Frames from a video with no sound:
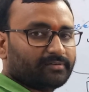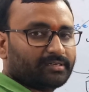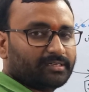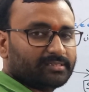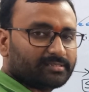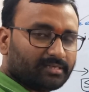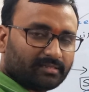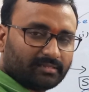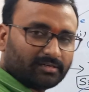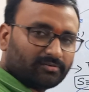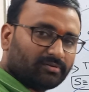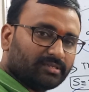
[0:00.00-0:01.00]
it is there,
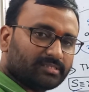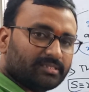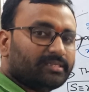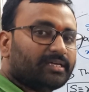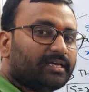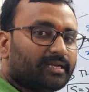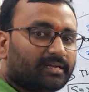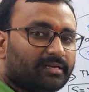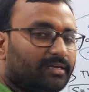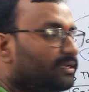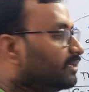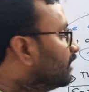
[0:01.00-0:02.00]
that only c
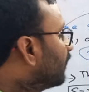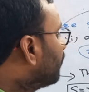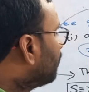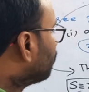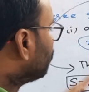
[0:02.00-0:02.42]
directly. And now